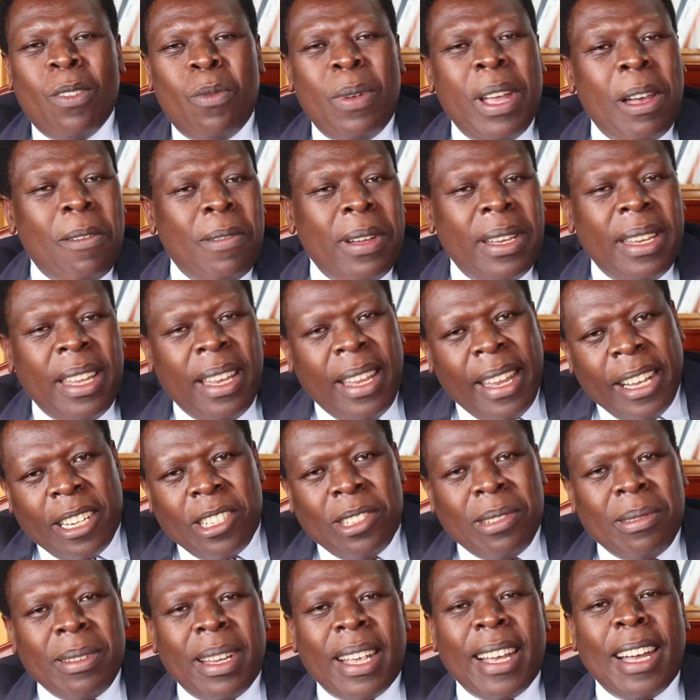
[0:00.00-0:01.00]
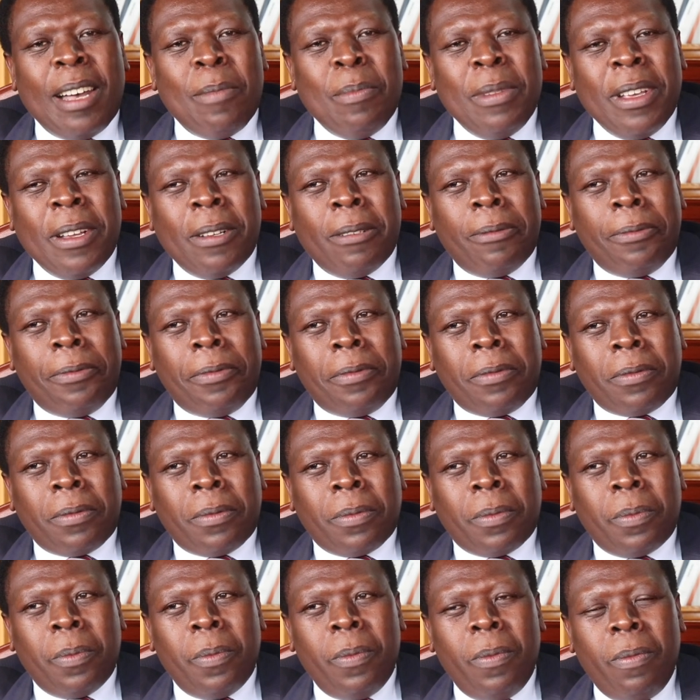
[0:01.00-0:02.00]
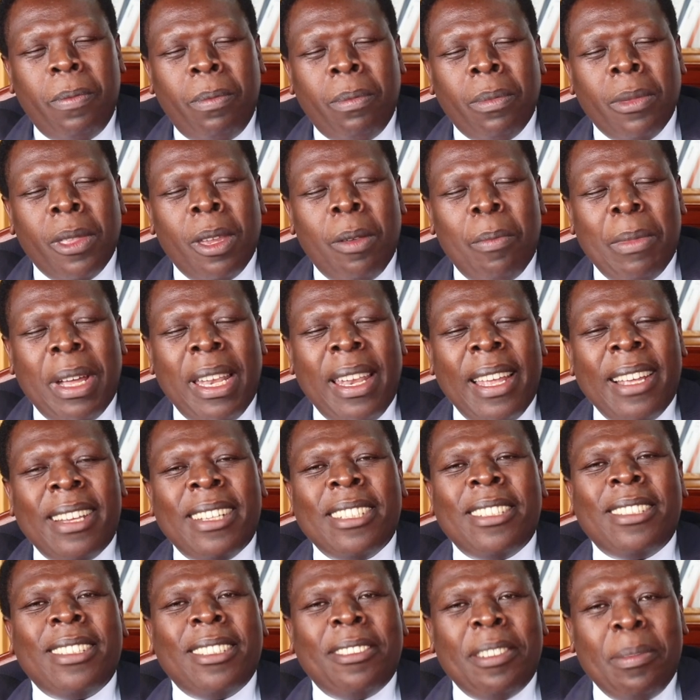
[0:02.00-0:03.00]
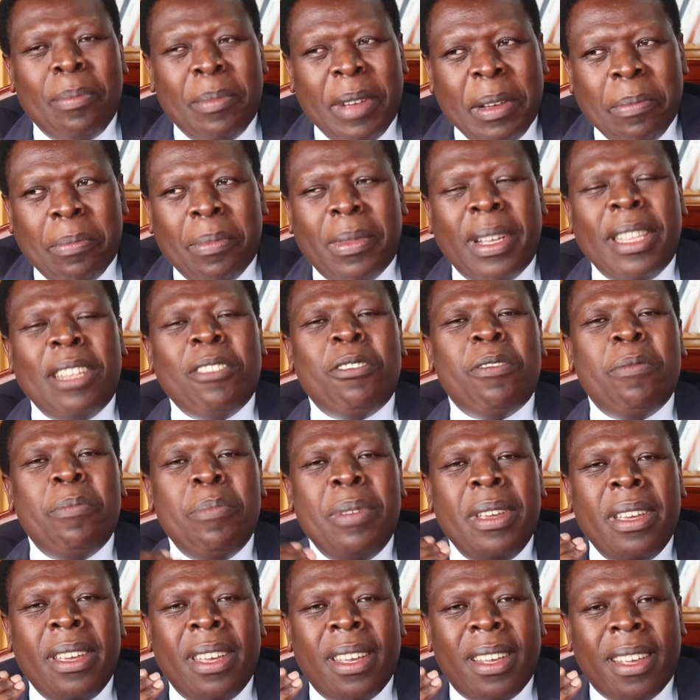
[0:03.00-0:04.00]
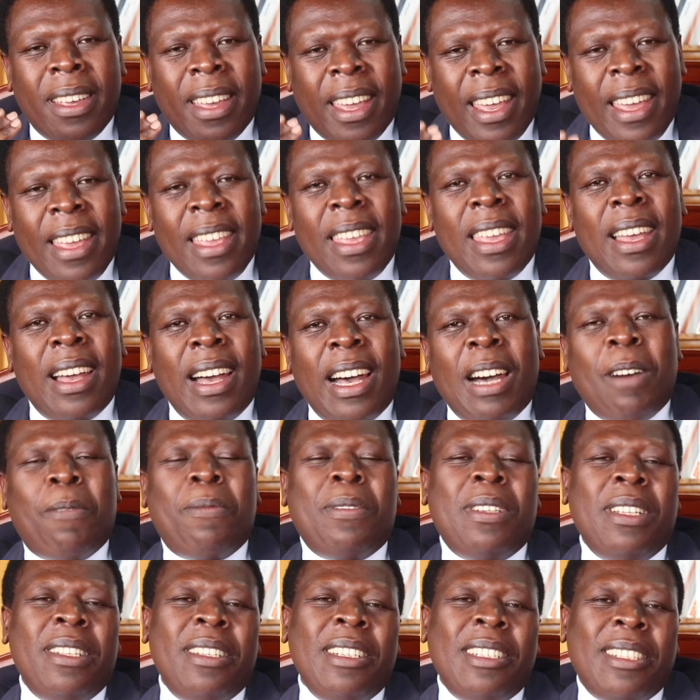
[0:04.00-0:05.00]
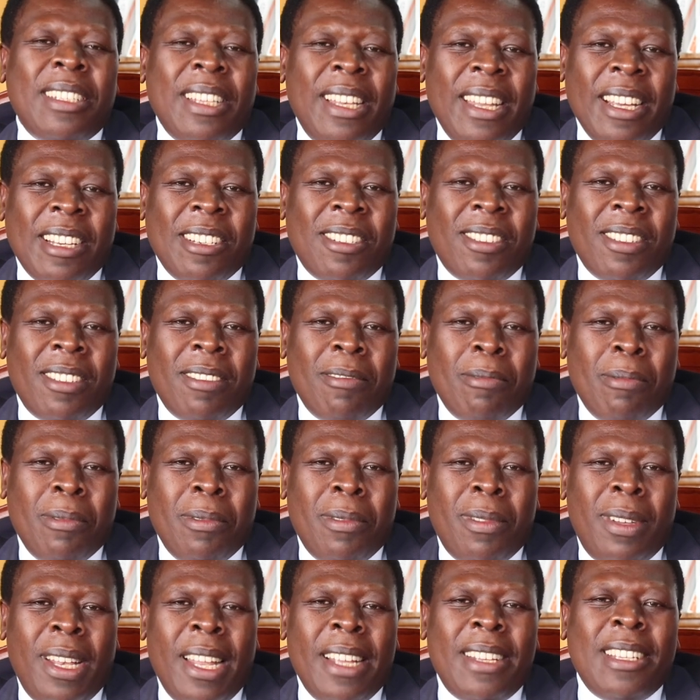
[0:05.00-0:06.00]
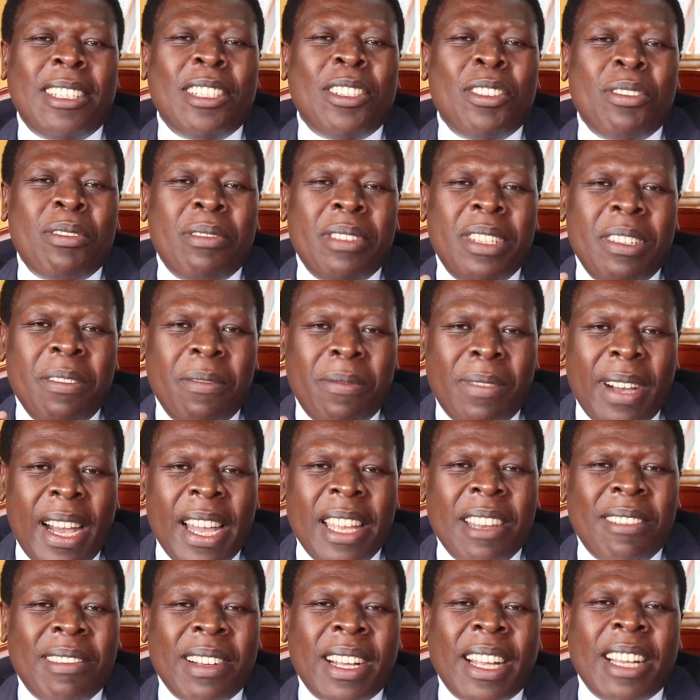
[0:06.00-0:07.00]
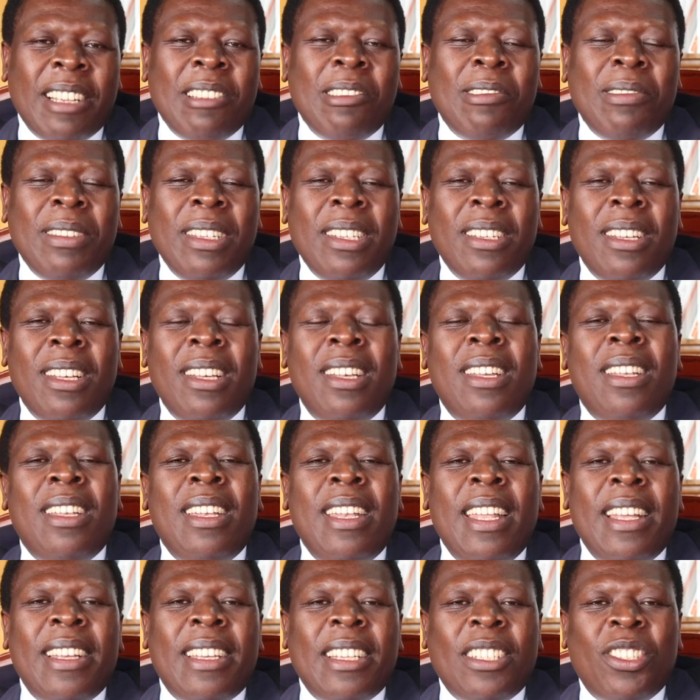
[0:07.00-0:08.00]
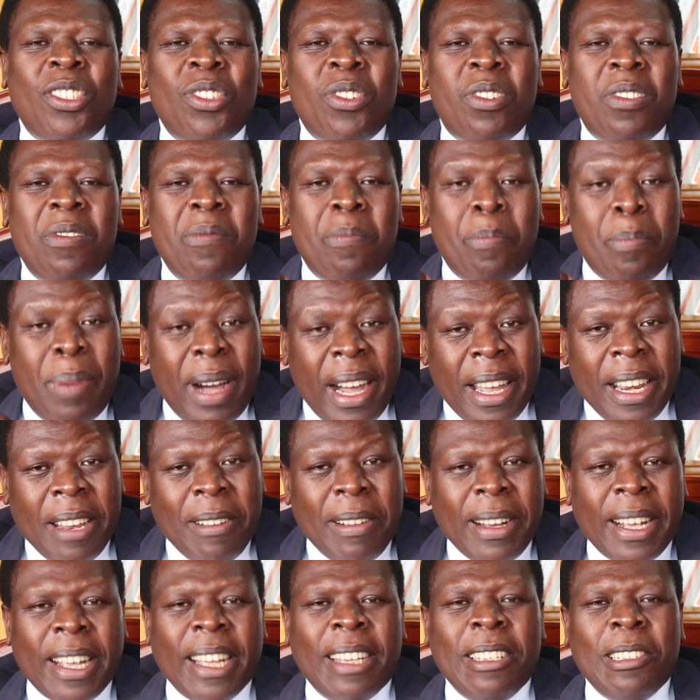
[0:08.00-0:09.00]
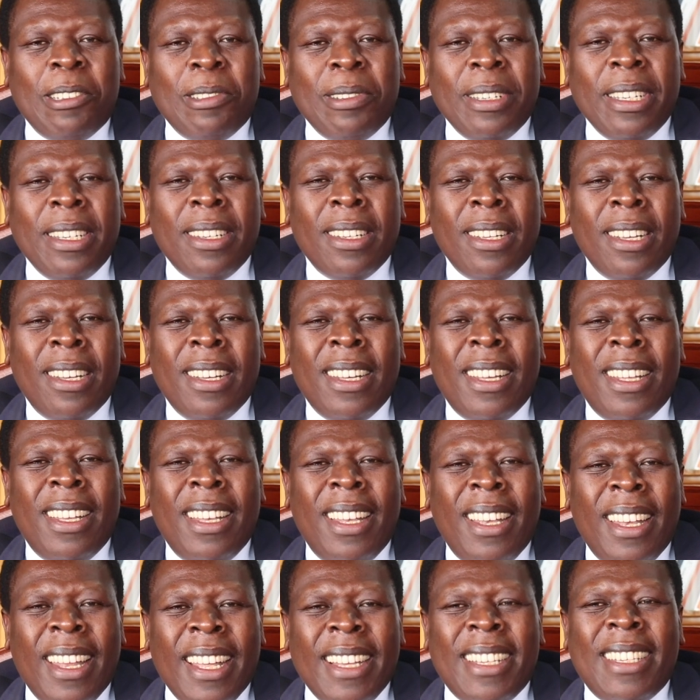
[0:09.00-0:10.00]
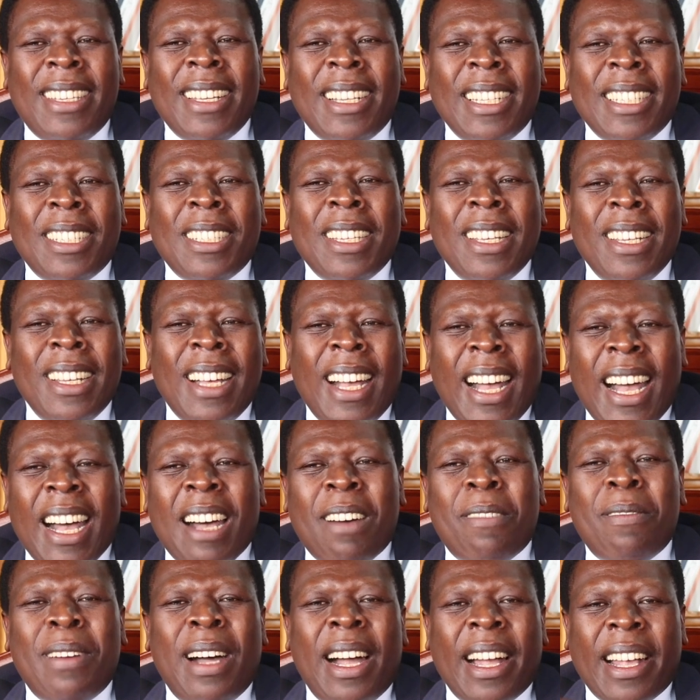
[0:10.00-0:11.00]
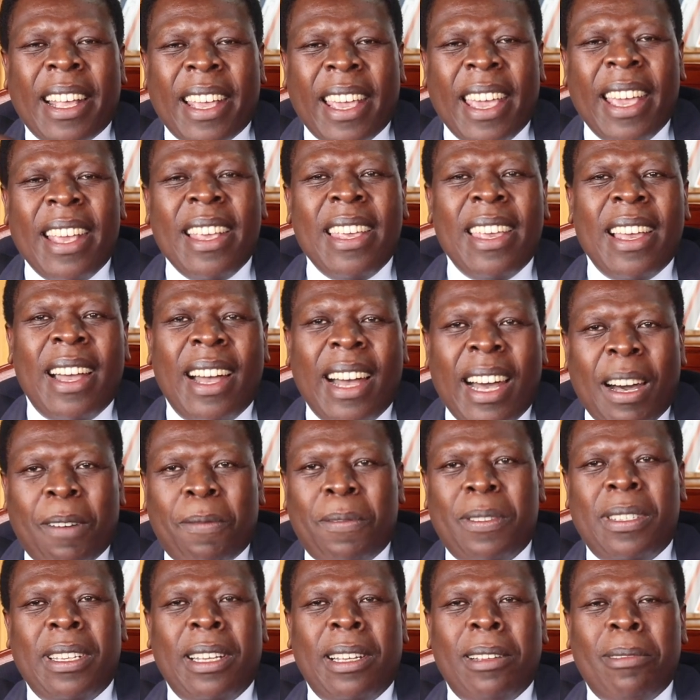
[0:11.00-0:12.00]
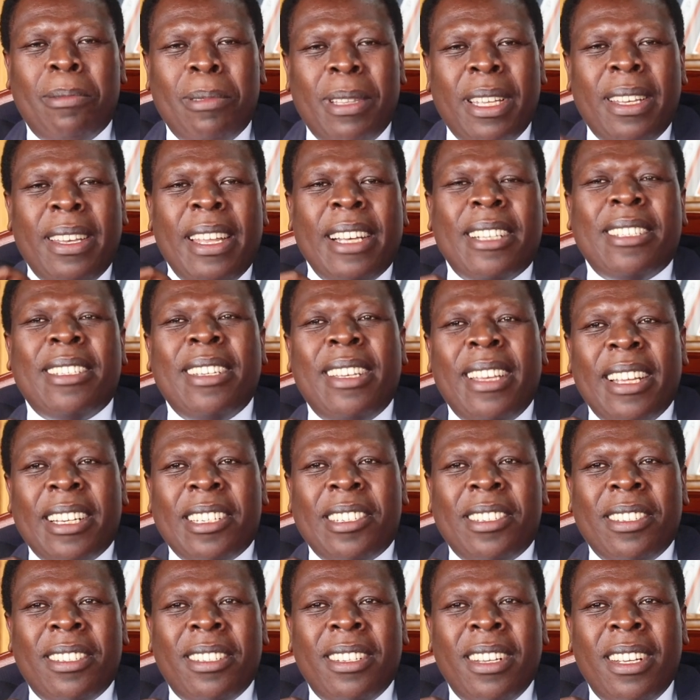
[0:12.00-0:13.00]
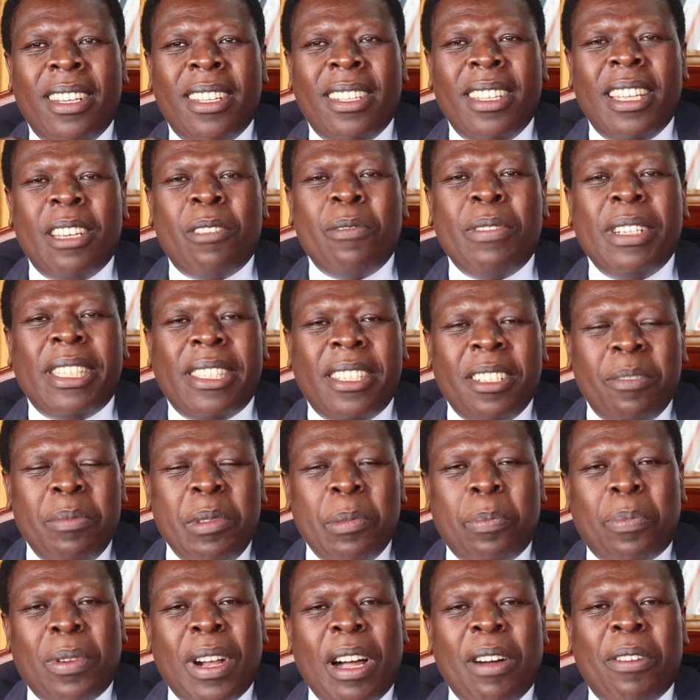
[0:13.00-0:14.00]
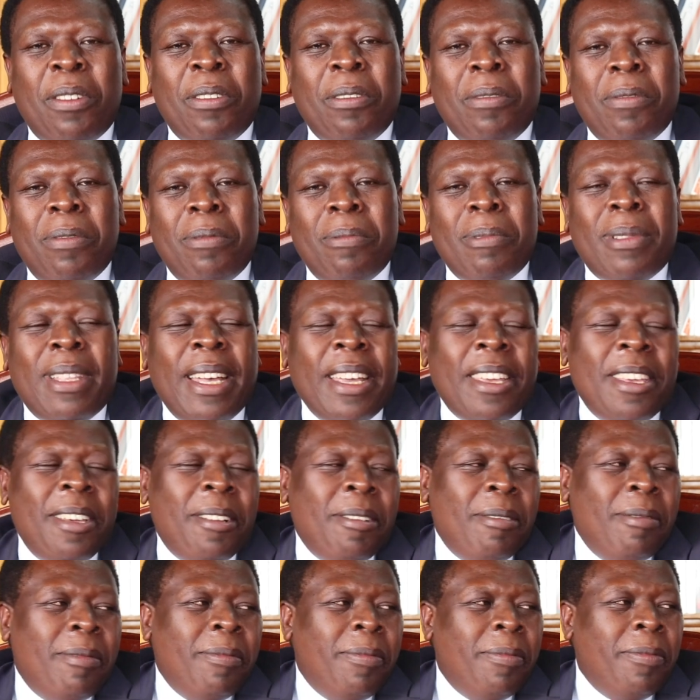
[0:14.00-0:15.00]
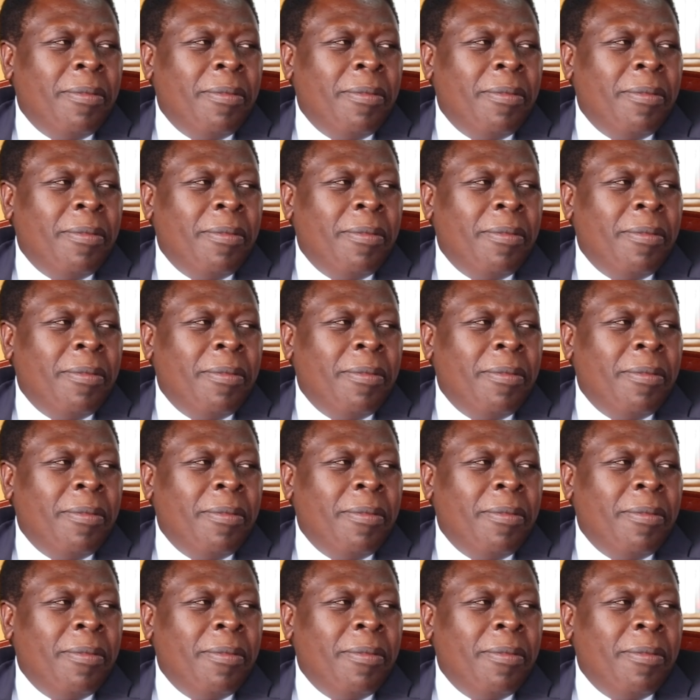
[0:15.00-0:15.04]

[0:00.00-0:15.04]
We have an election coming. But let us remember there will be Kenya after this election. Let us not divide our country. Let us not burn our country. Let us have a Kenya after the next election that we still be proud of. Thank you.